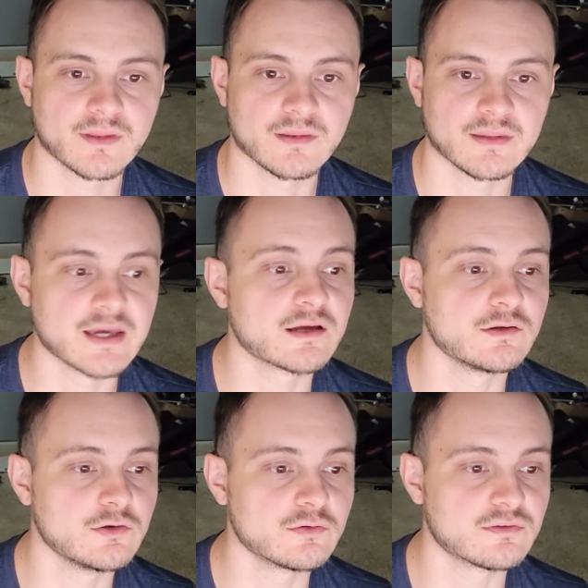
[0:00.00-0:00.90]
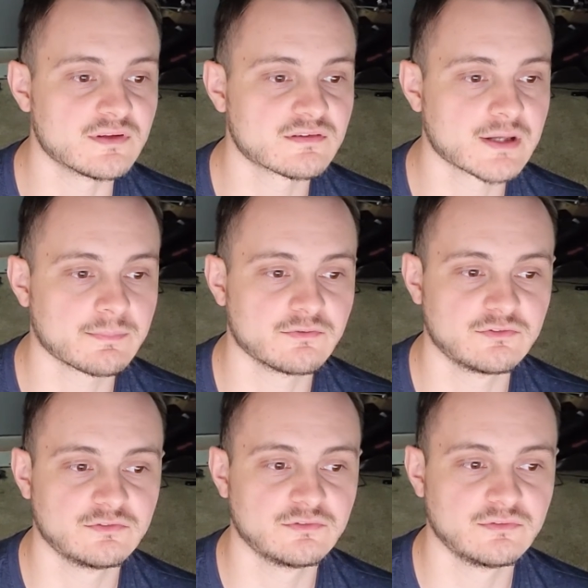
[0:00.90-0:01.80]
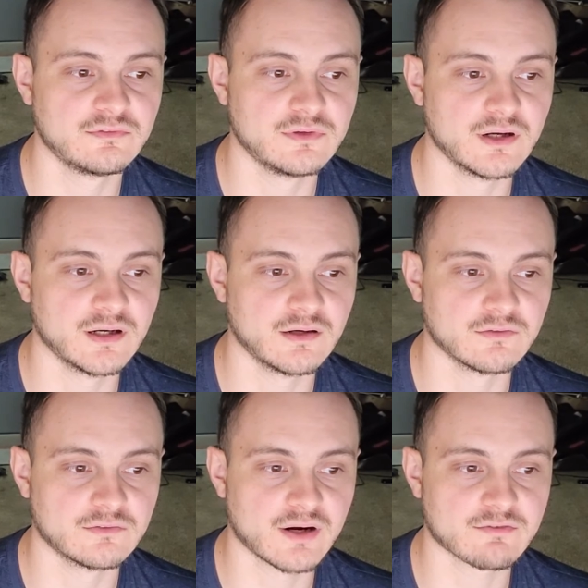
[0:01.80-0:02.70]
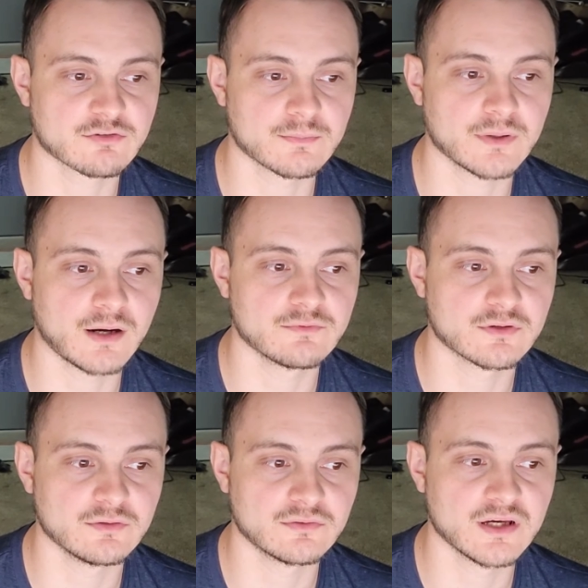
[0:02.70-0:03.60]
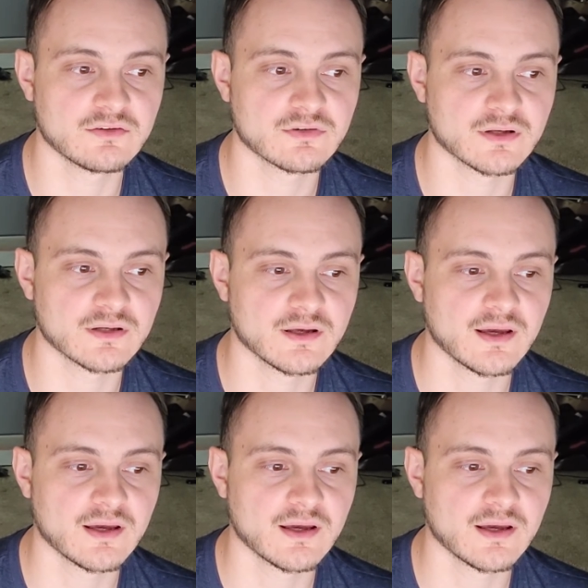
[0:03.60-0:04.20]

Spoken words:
They could use this type of JavaScript object notation